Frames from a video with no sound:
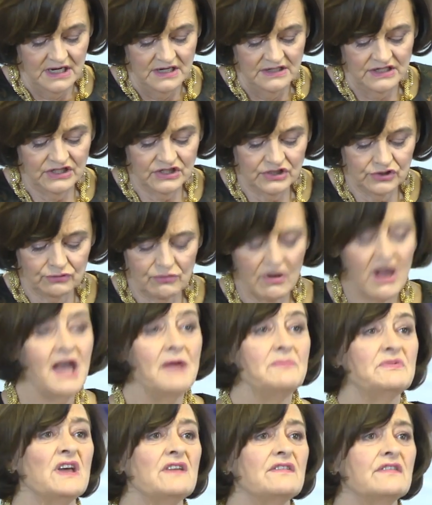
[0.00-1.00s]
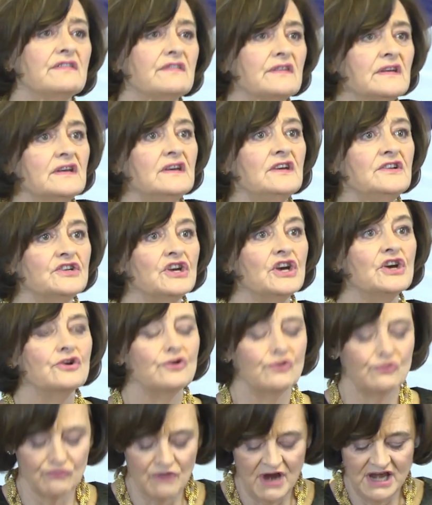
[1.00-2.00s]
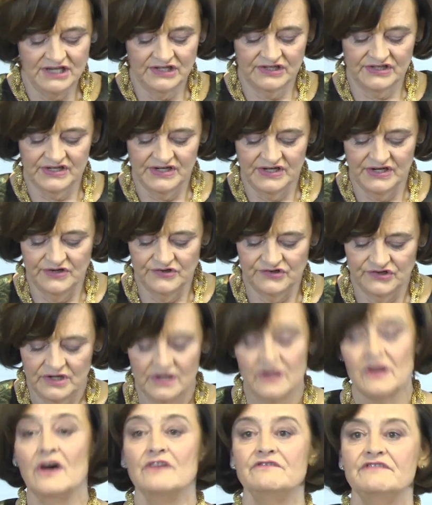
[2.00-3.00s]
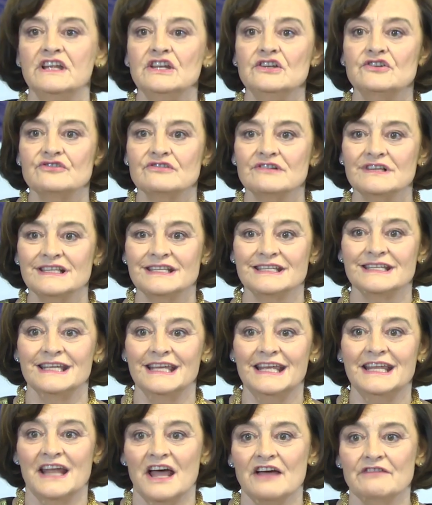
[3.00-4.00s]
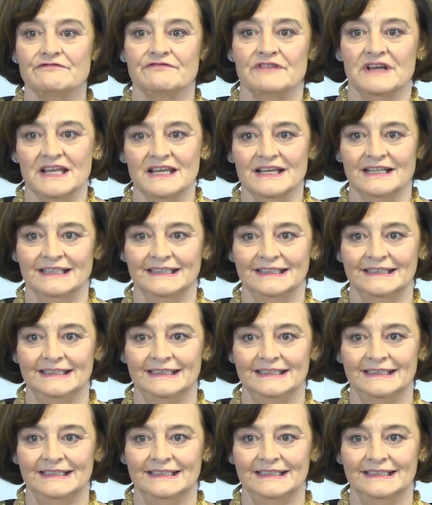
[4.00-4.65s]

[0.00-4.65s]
described a third great surge of interest in Africa.